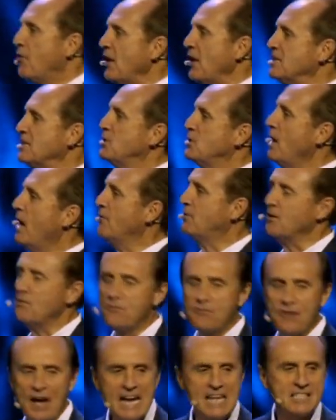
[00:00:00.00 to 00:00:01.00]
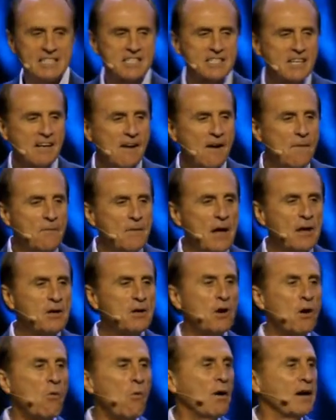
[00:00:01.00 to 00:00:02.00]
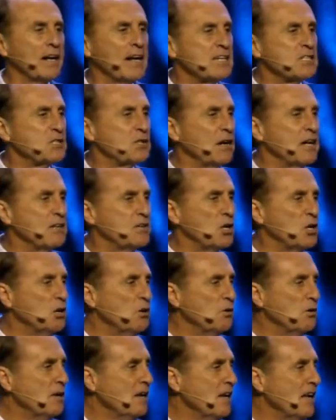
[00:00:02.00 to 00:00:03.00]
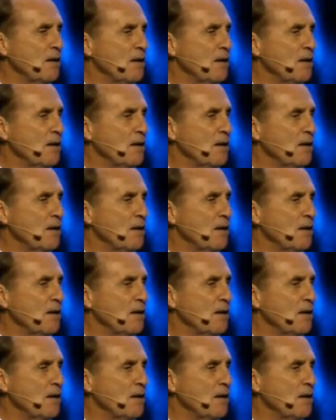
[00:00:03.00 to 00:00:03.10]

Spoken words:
are things you have to face that you don't want to necessarily do.